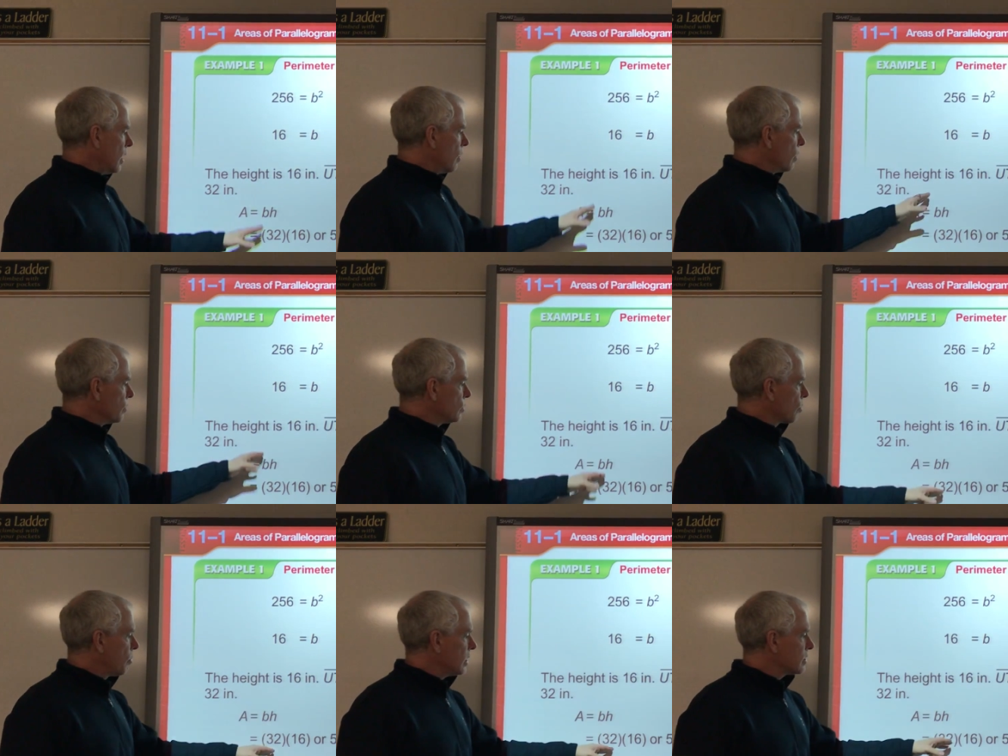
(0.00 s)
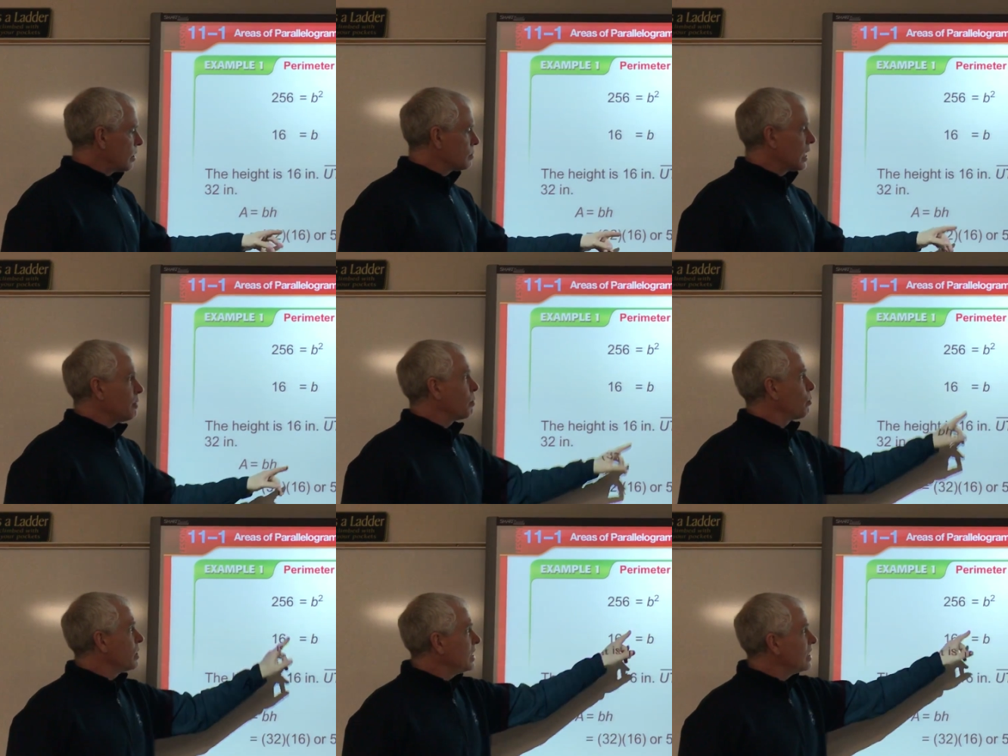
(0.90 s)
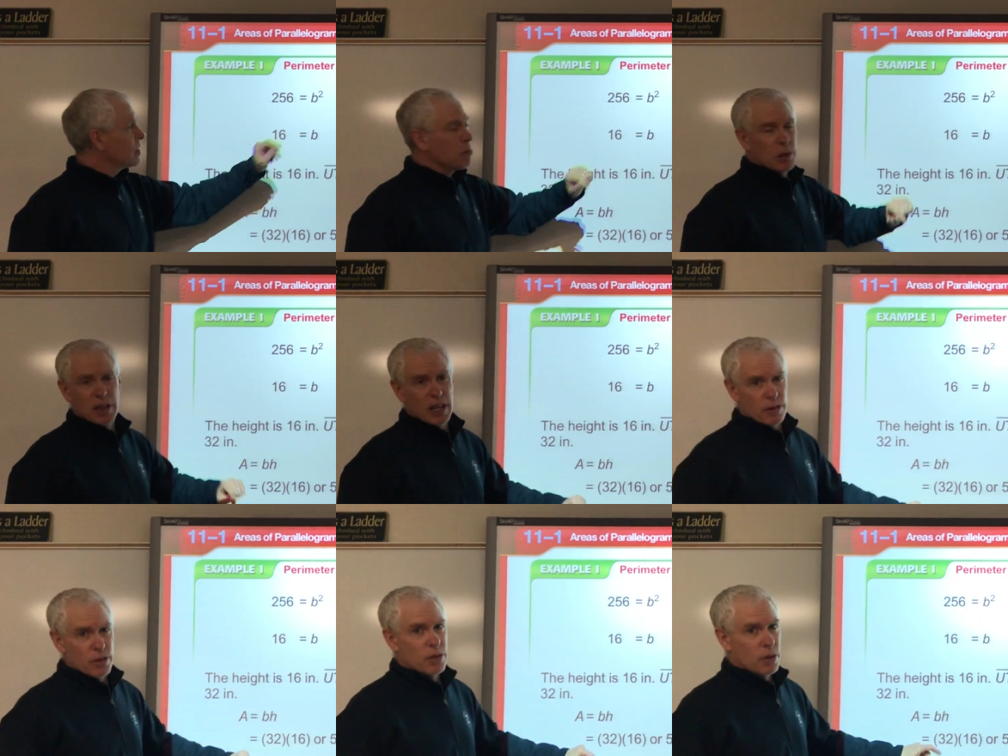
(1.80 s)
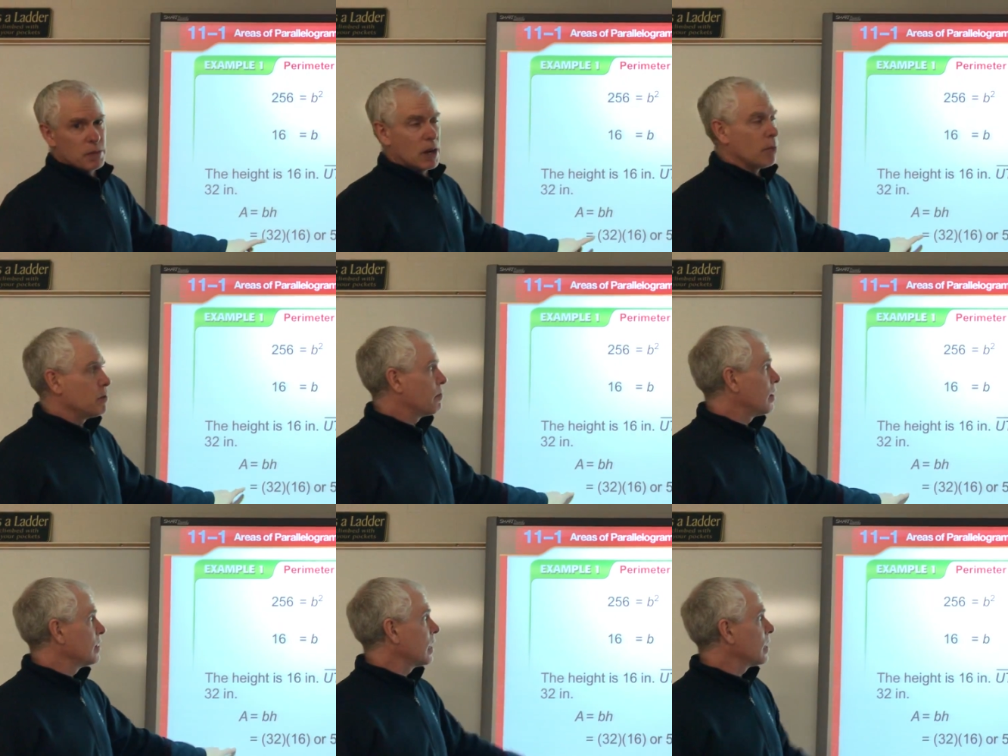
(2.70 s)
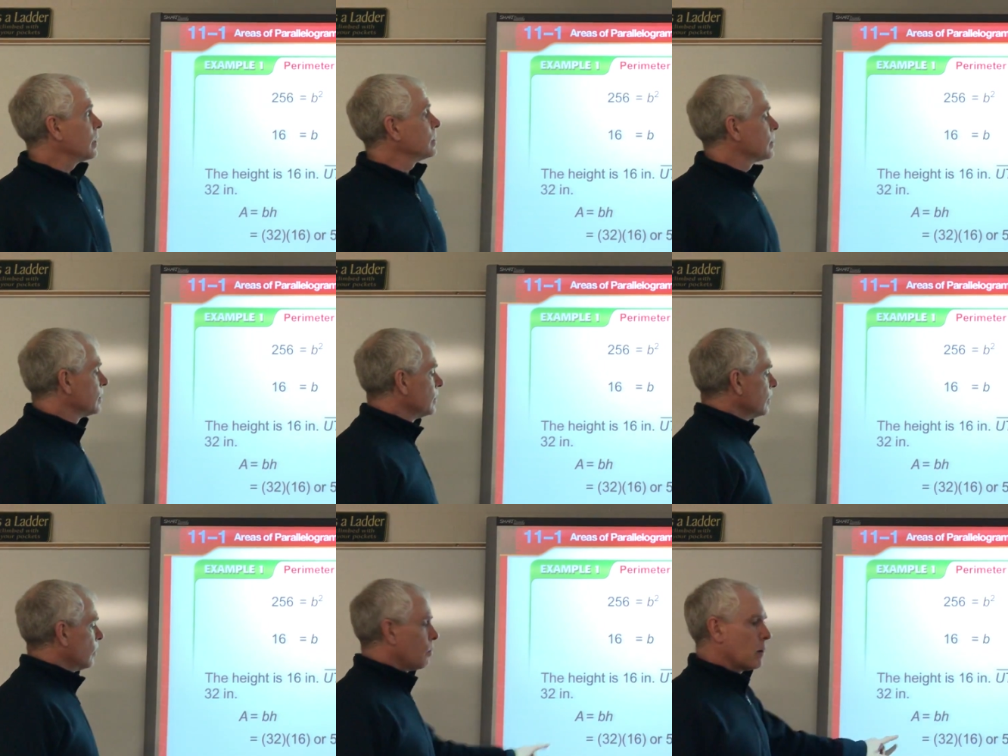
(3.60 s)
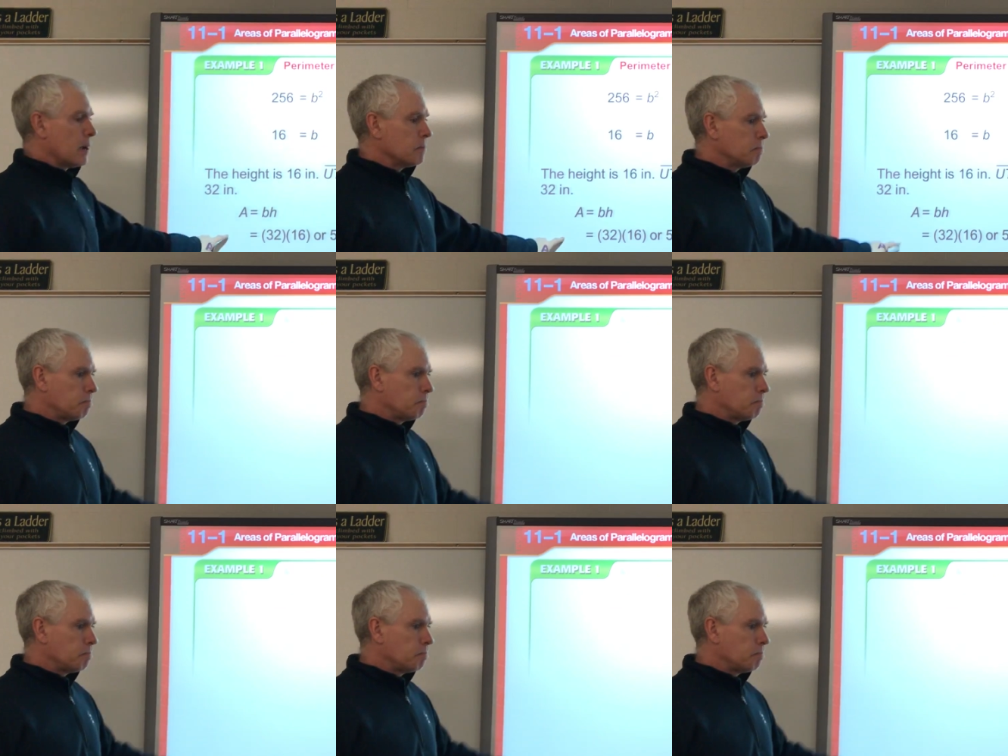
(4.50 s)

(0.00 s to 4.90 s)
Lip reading: Area, we took base times height, but we needed the Pythagorean theorem to help me find that height, okay?